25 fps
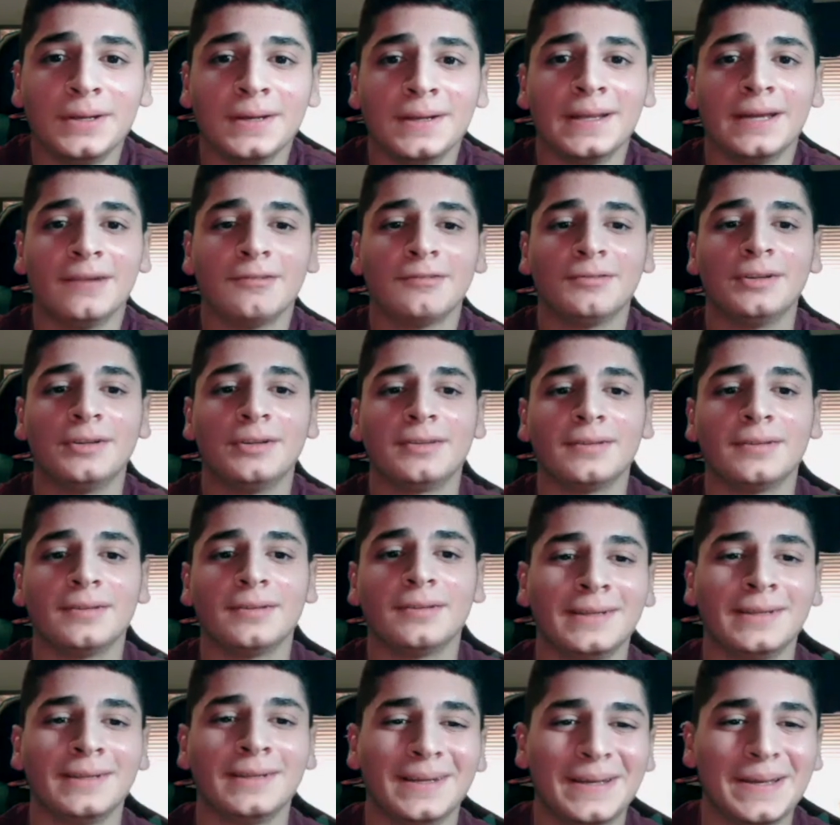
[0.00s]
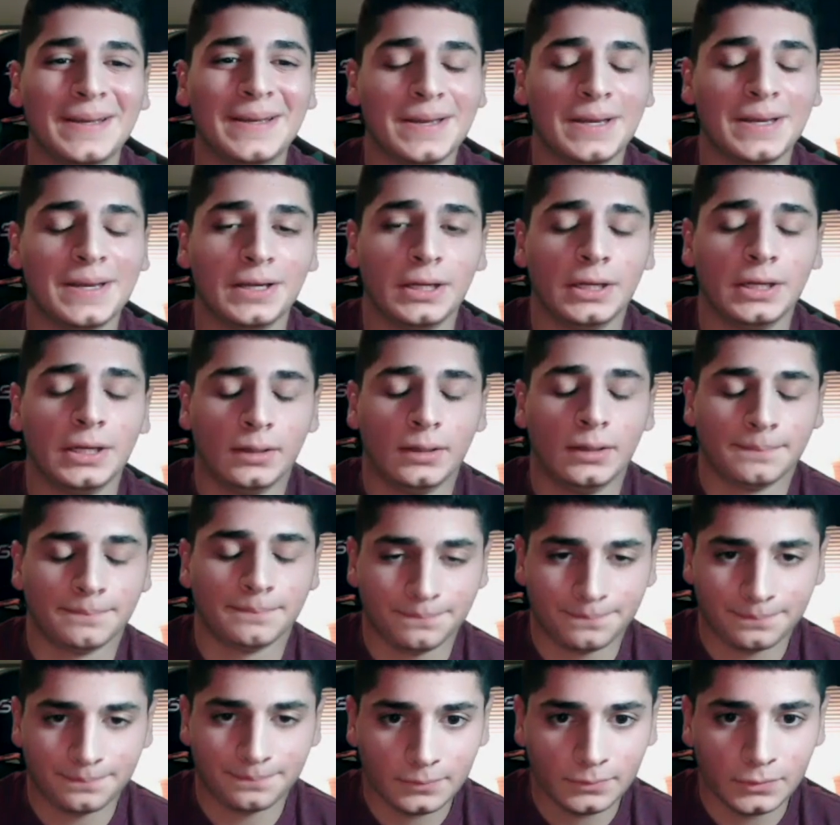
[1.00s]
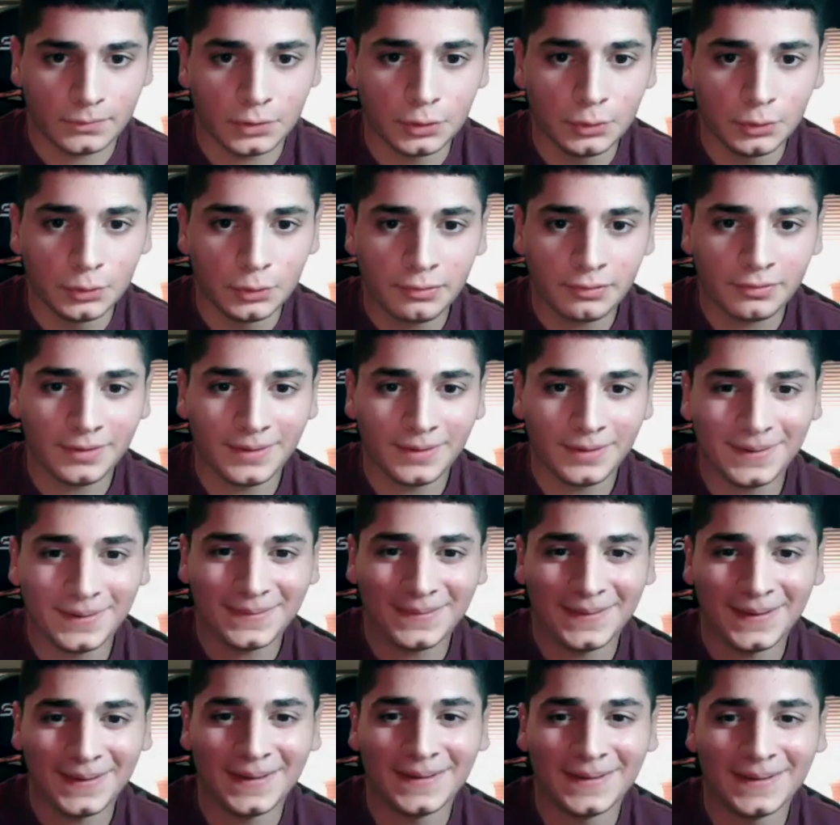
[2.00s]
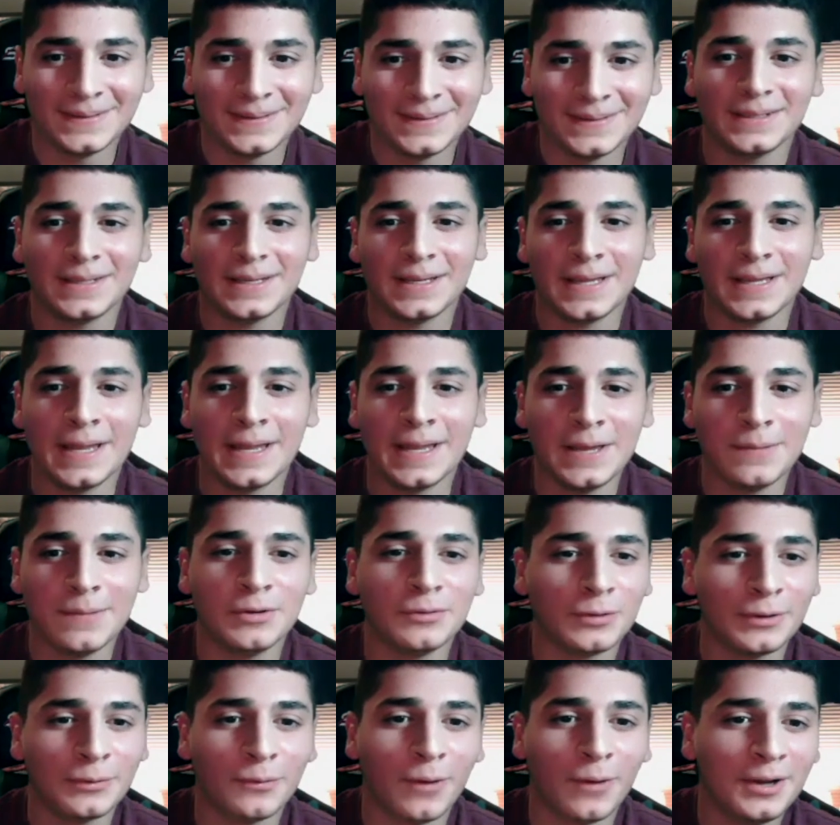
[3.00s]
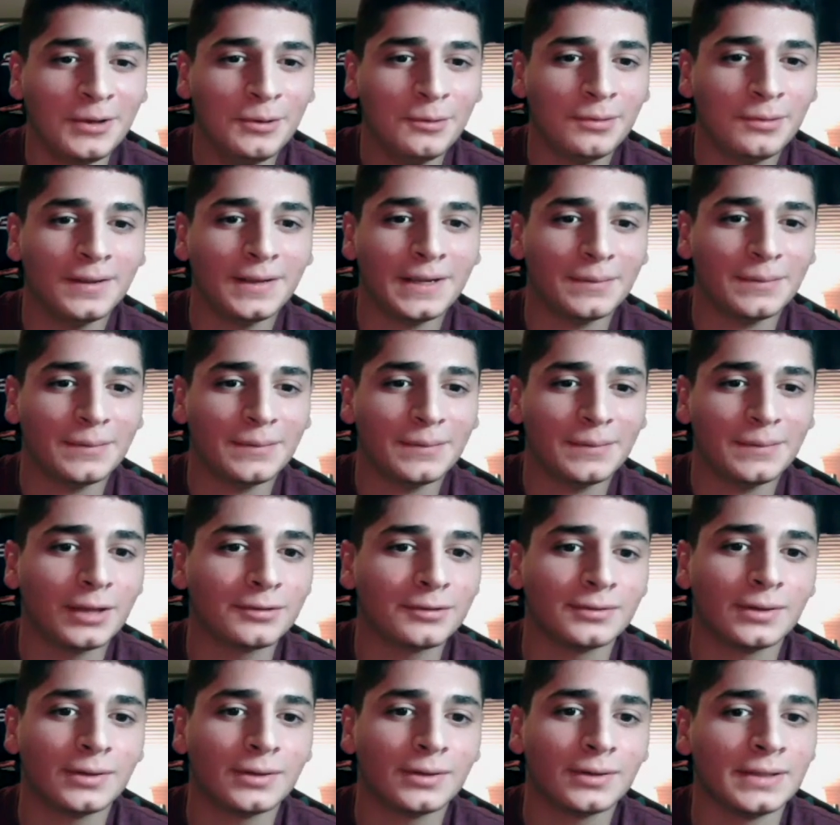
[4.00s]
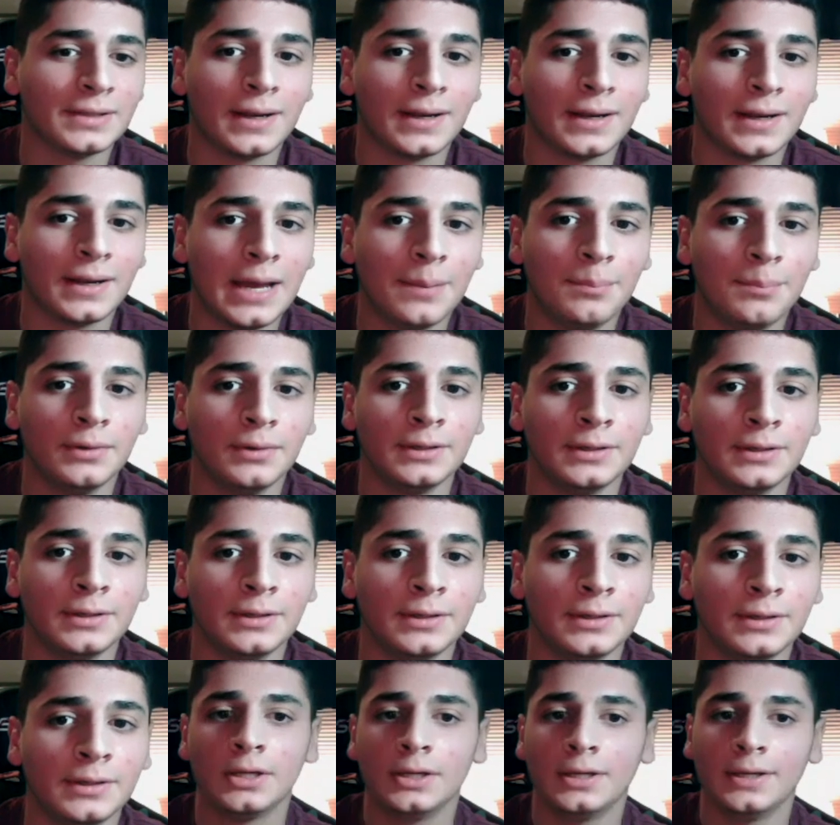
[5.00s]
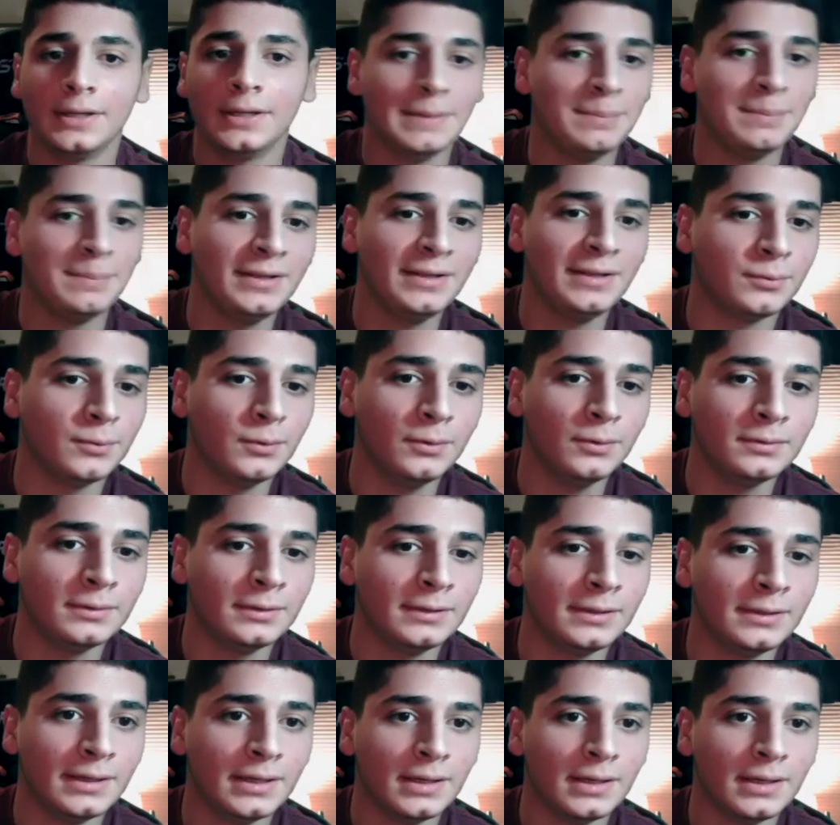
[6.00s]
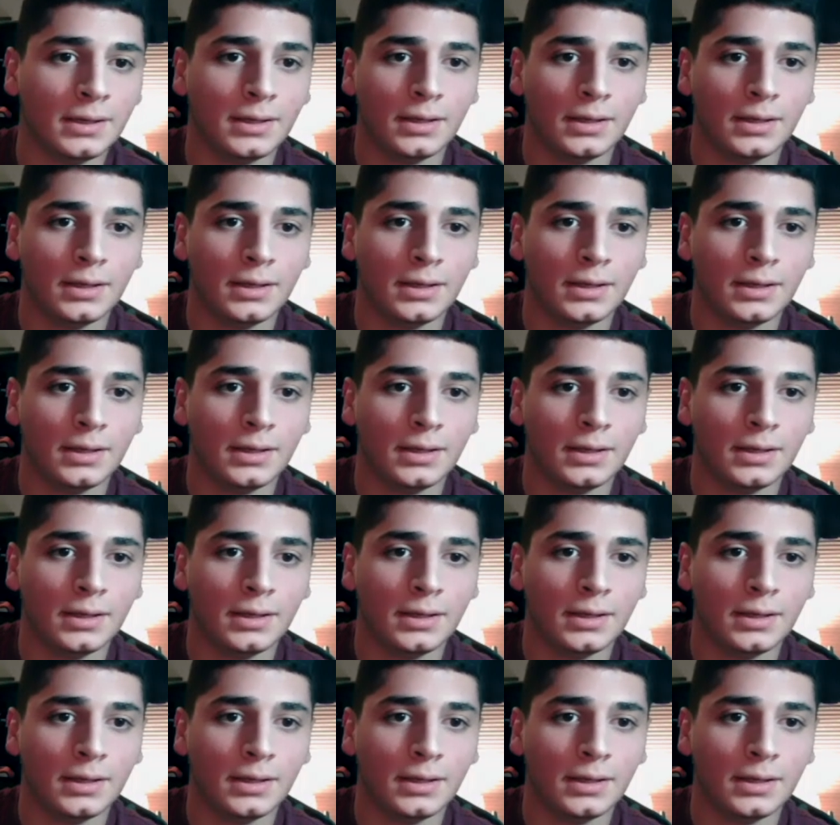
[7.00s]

and everything, like, do you think that him and, like, why do you think him and Masvidal is not happening? Because he beats Woodley.